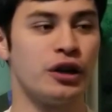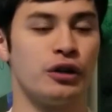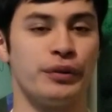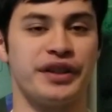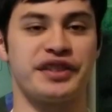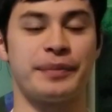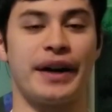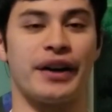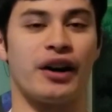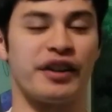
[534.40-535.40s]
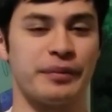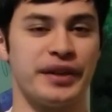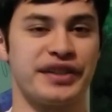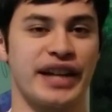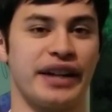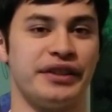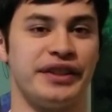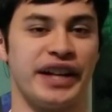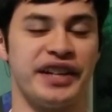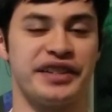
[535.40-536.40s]
which is about Artemis and her
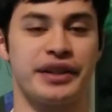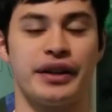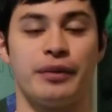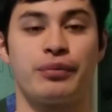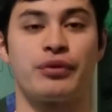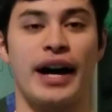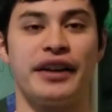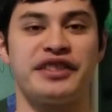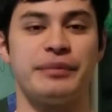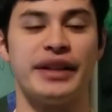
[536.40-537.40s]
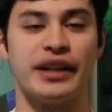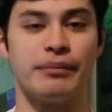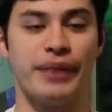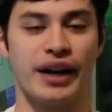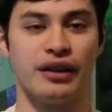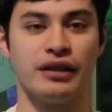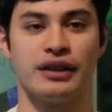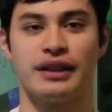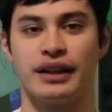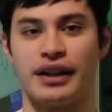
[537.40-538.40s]
days prior to meeting Belle
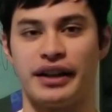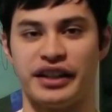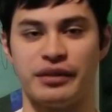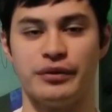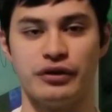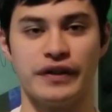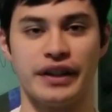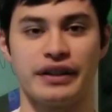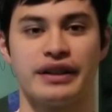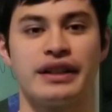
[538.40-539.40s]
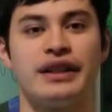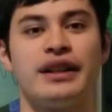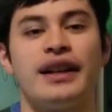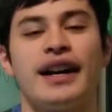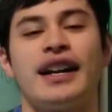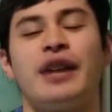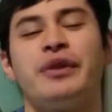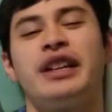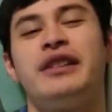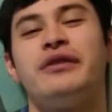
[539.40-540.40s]
in the movie. And I
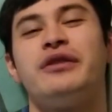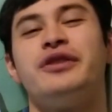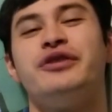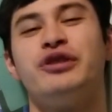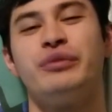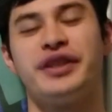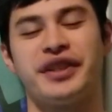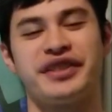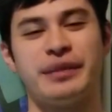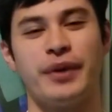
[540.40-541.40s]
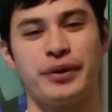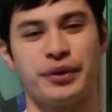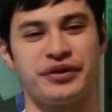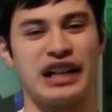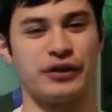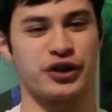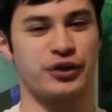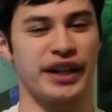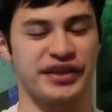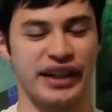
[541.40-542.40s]
really do wish to see both those novels
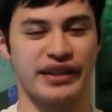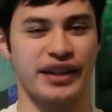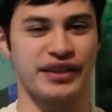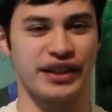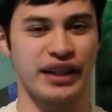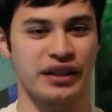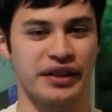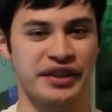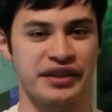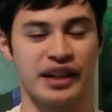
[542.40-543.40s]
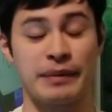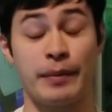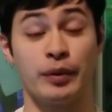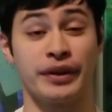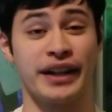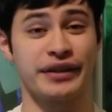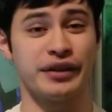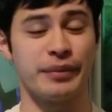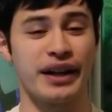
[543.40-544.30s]
translated into English. Like, maybe we'll get them